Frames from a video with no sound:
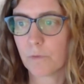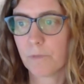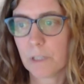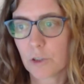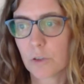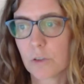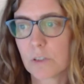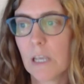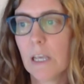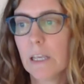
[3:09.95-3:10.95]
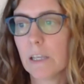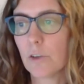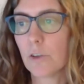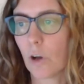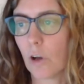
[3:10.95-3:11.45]
features
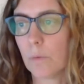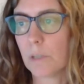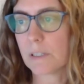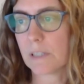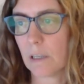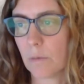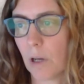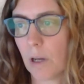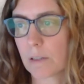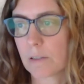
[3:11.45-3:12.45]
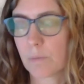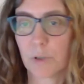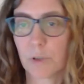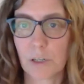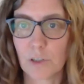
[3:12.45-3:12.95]
in your Alma sandbox
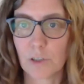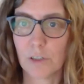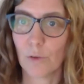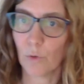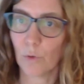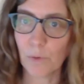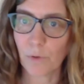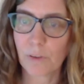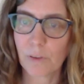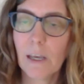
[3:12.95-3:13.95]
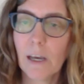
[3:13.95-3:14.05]
production or both.